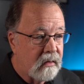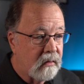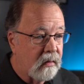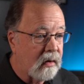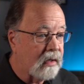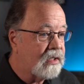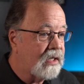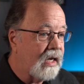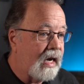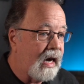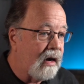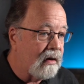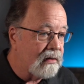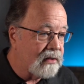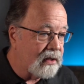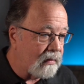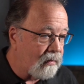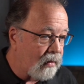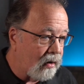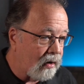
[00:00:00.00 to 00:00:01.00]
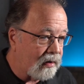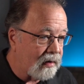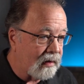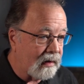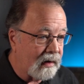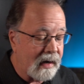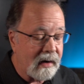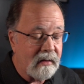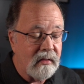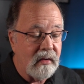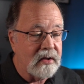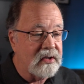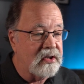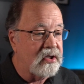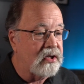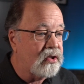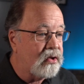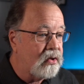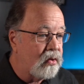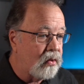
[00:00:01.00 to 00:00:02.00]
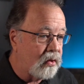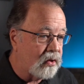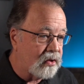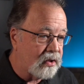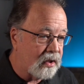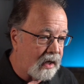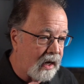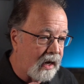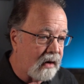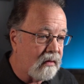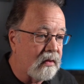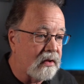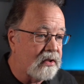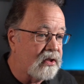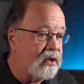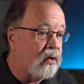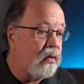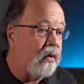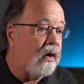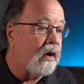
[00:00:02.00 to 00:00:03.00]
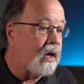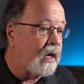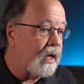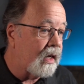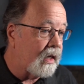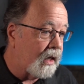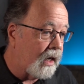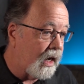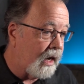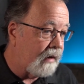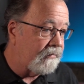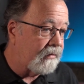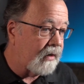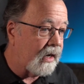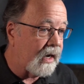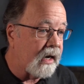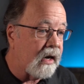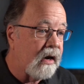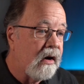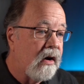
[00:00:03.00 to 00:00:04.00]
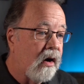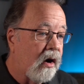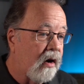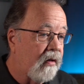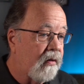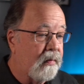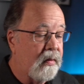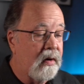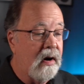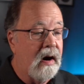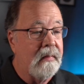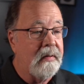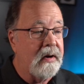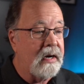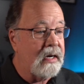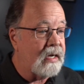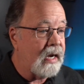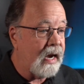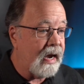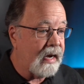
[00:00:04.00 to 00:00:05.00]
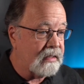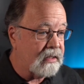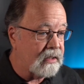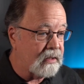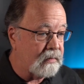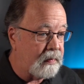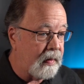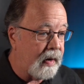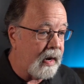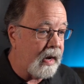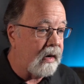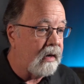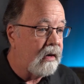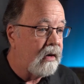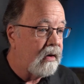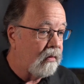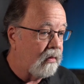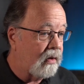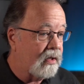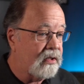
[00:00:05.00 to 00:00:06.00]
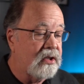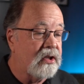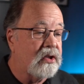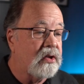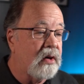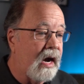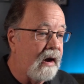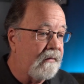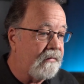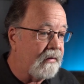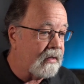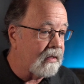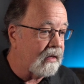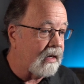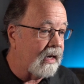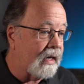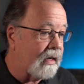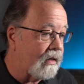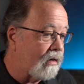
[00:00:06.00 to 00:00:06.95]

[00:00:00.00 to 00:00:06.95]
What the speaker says: What's the housing market like? What's the schools like? What's the quality of life like? Are the property taxes bad? What's the traffic like?